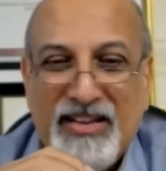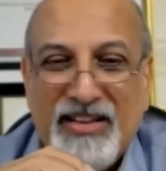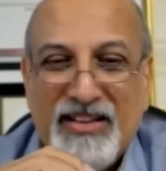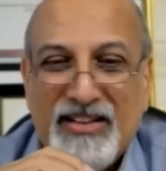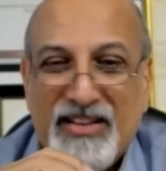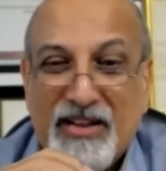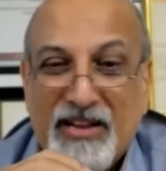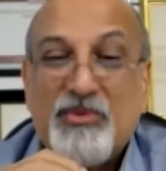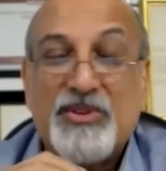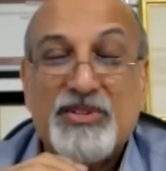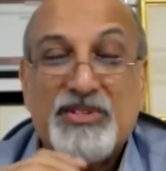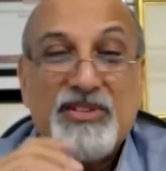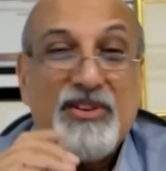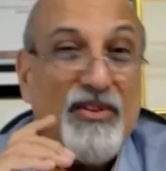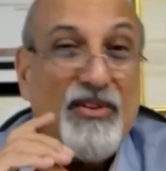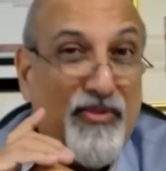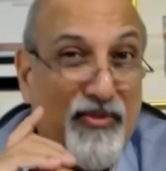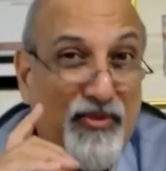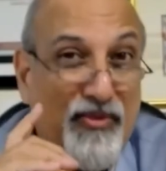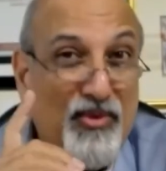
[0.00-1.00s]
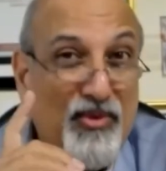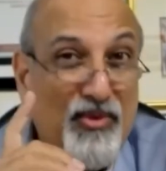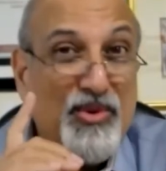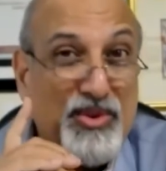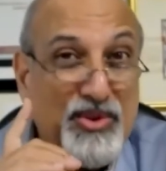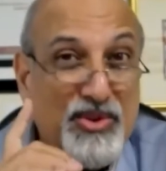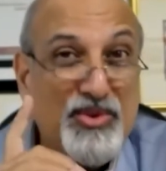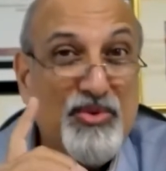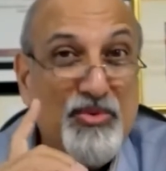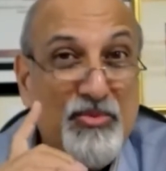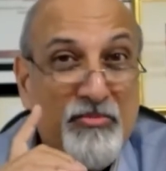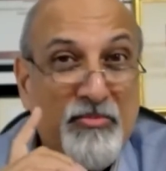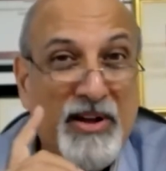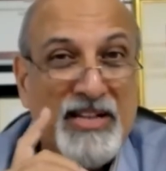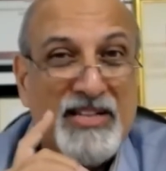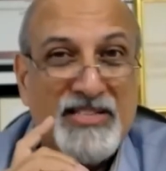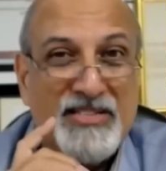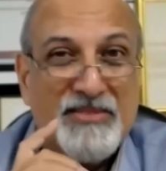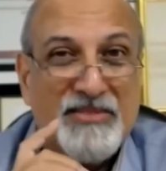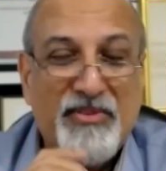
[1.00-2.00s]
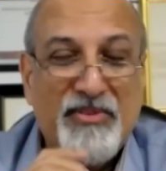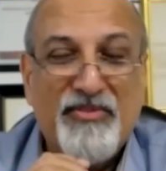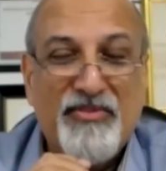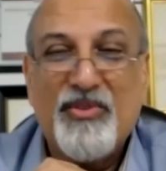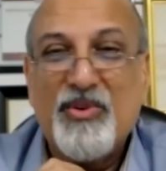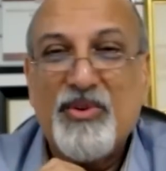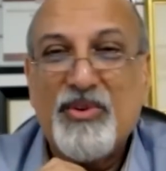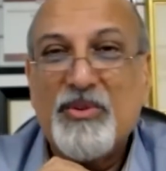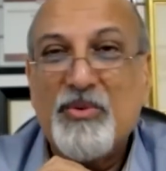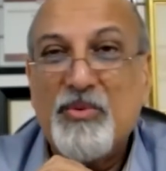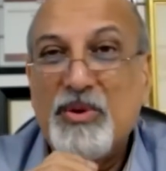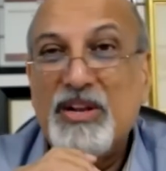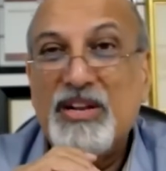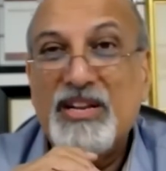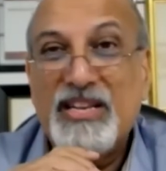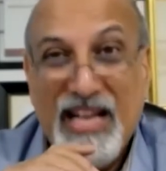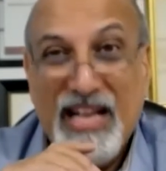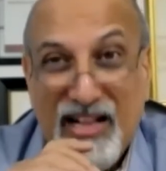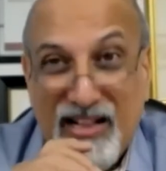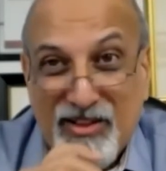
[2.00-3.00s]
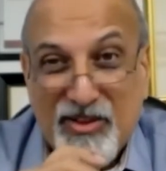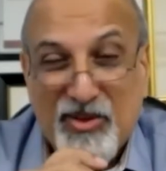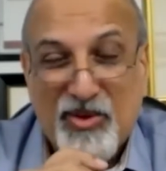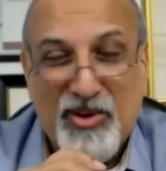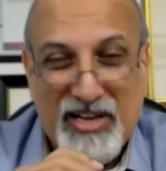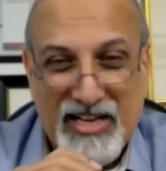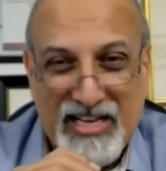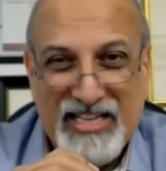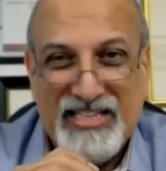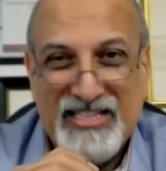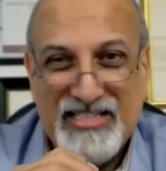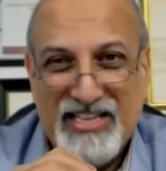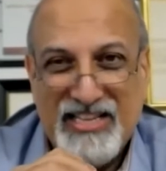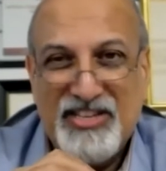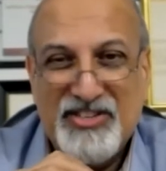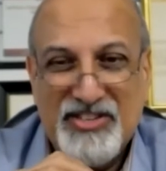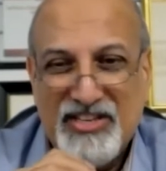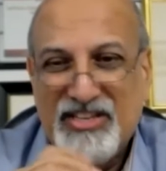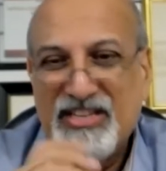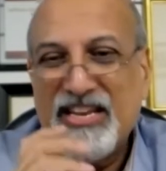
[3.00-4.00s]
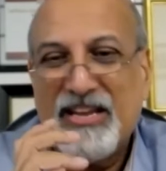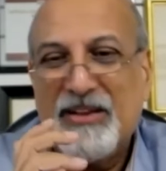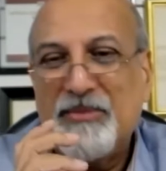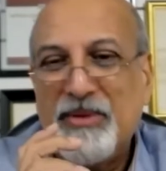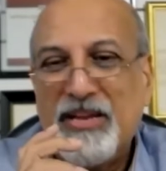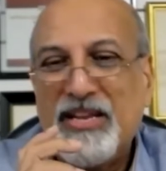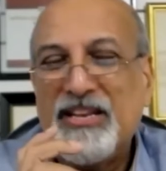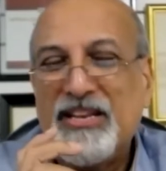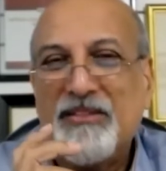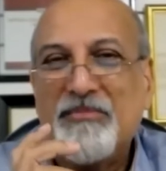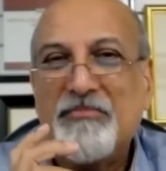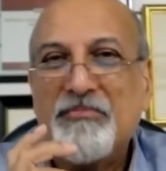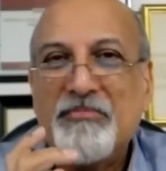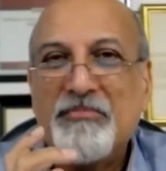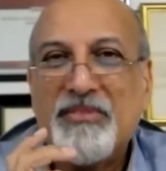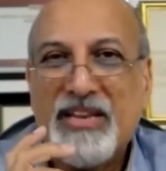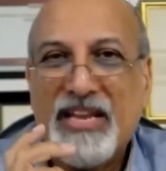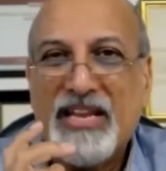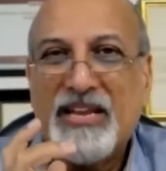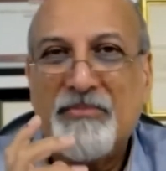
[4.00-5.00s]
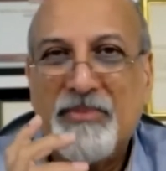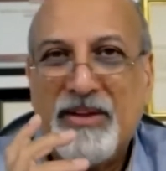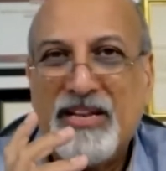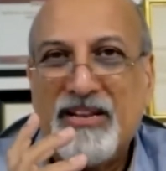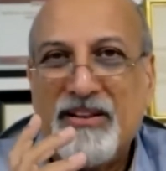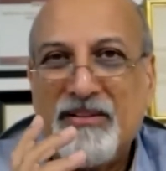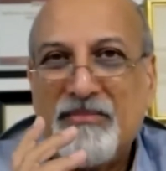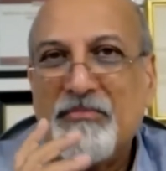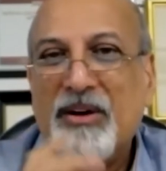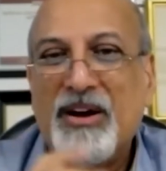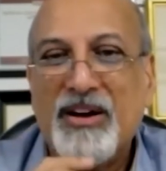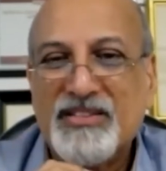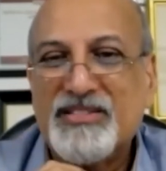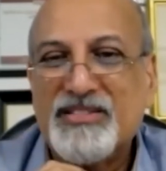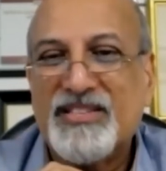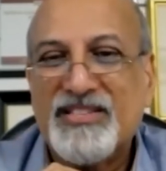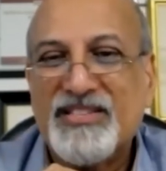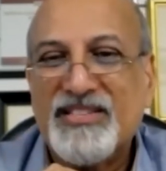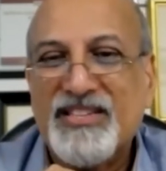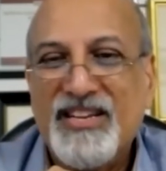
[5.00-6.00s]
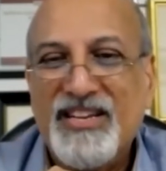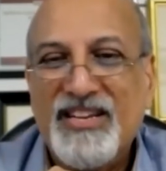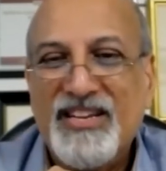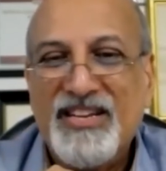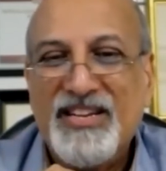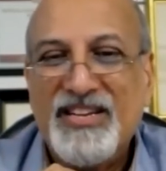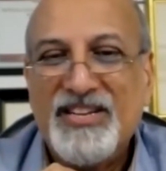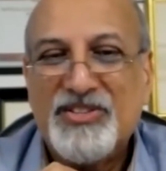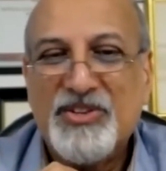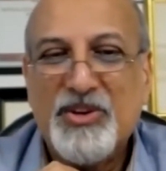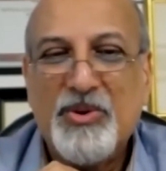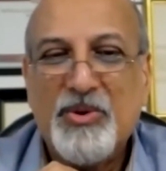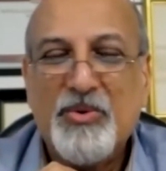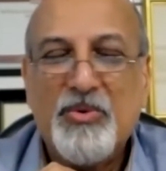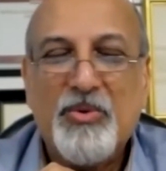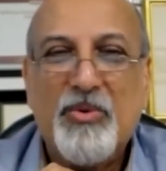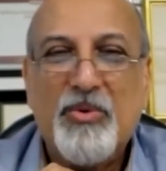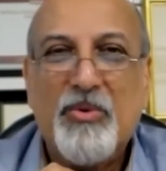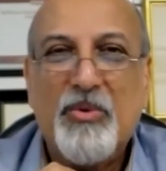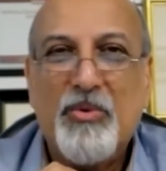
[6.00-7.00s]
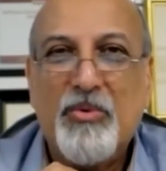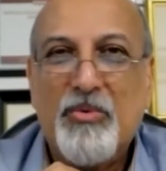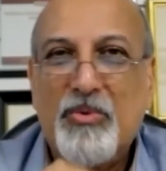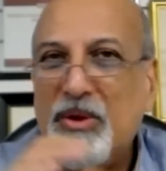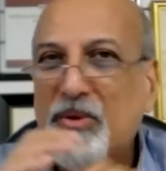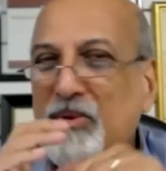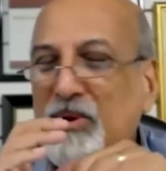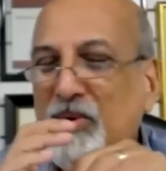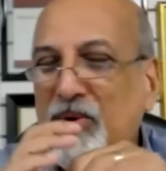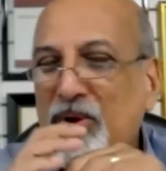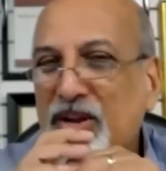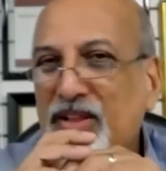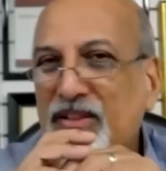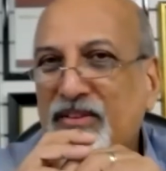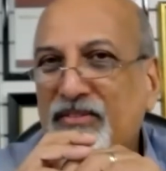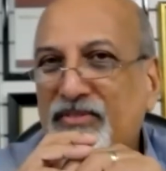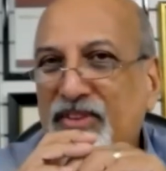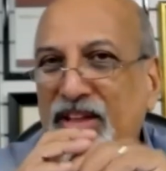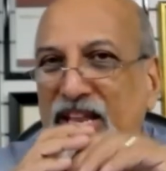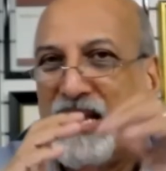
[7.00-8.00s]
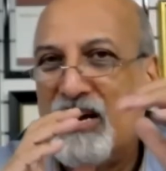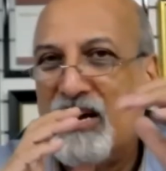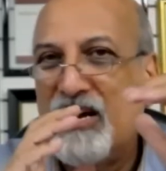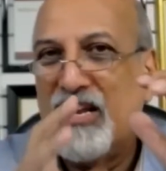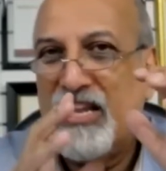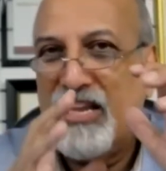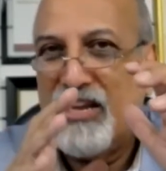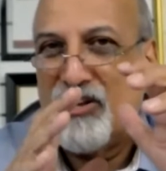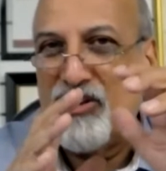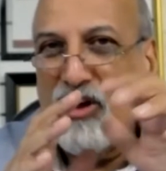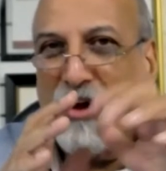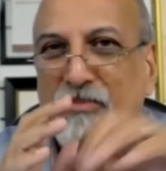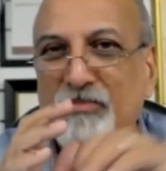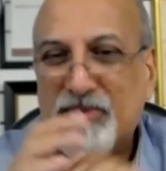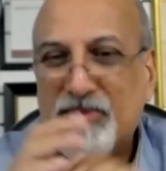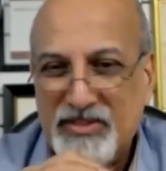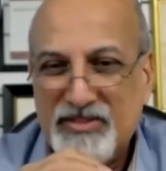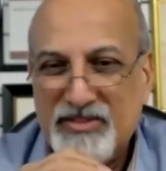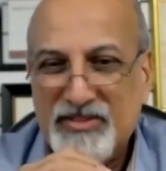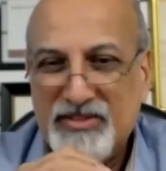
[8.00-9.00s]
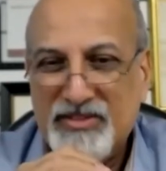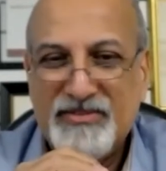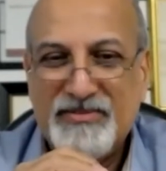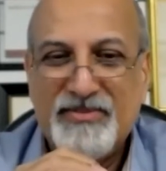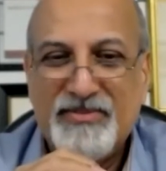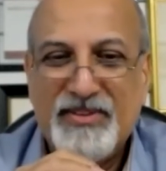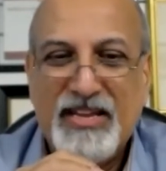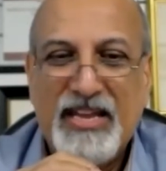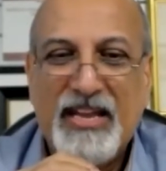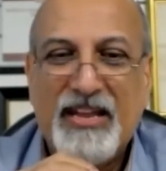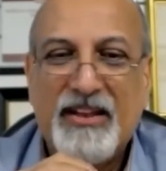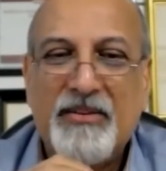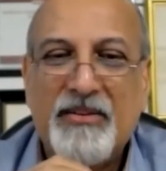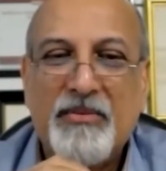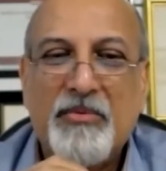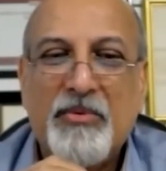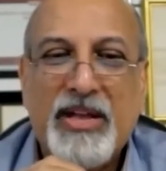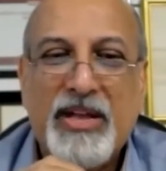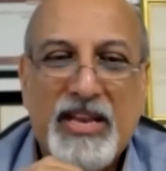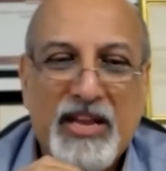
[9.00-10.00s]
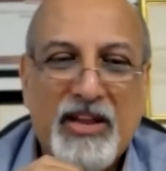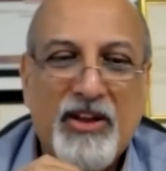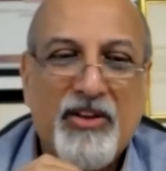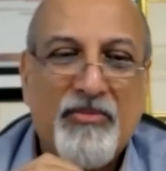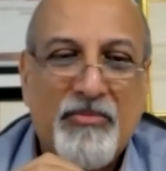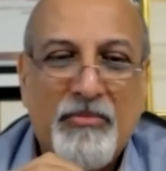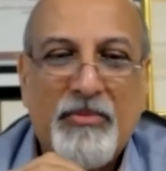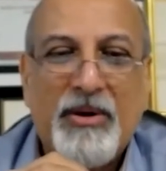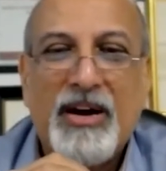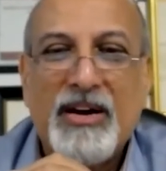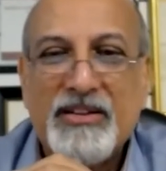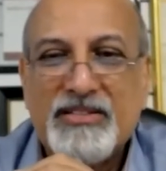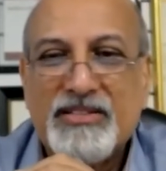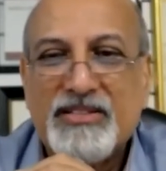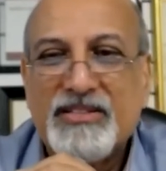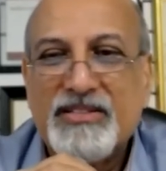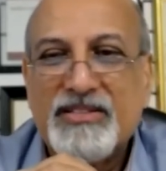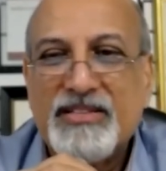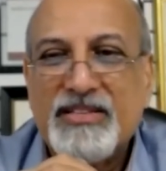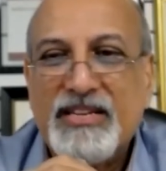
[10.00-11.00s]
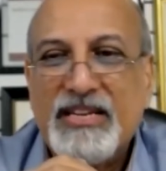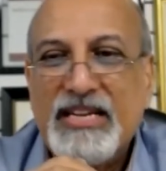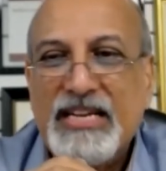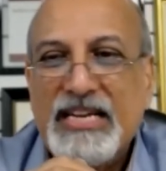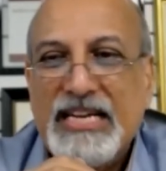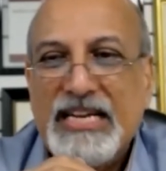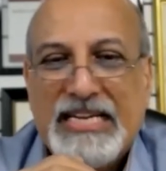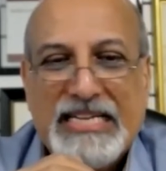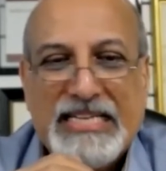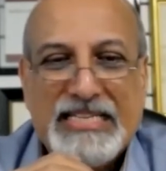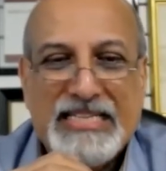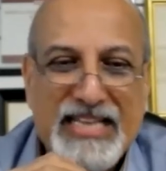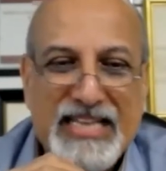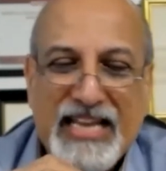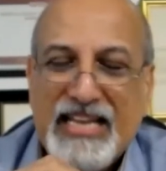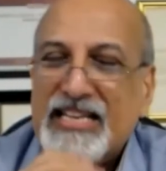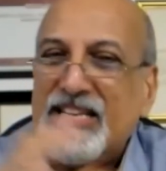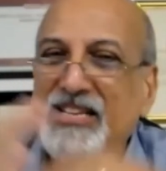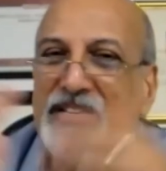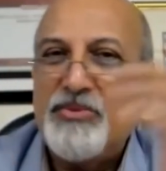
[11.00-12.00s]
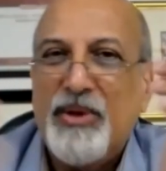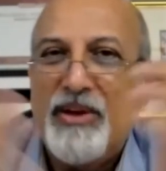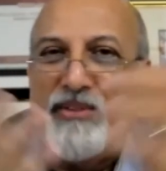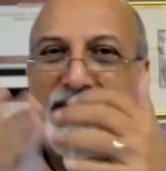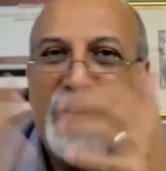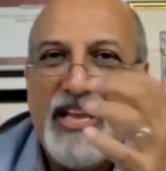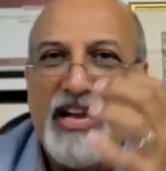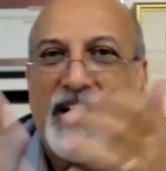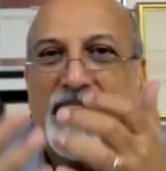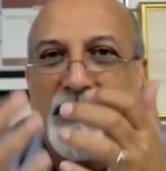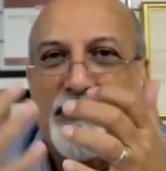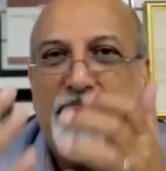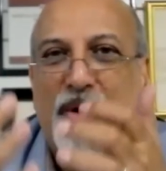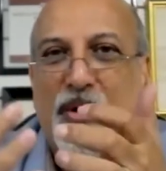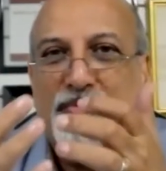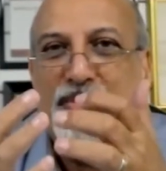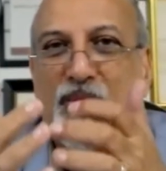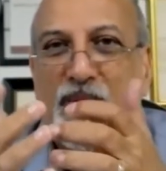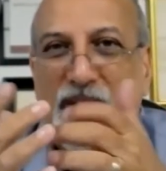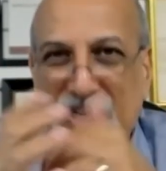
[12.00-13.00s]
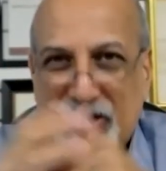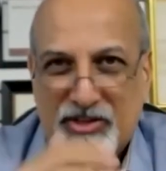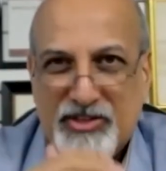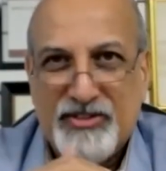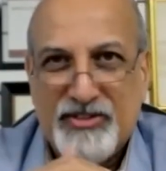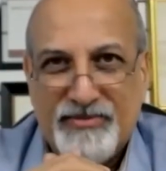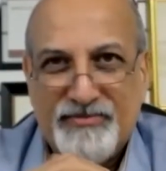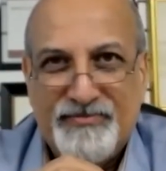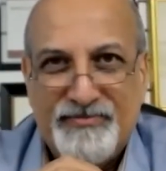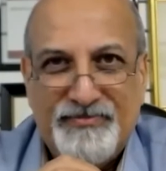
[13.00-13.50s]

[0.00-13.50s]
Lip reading: That was a full 2 months before the World Health Organization recommended masks. So we were one of the very early adopters in wearing of masks. The second is we have a younger population.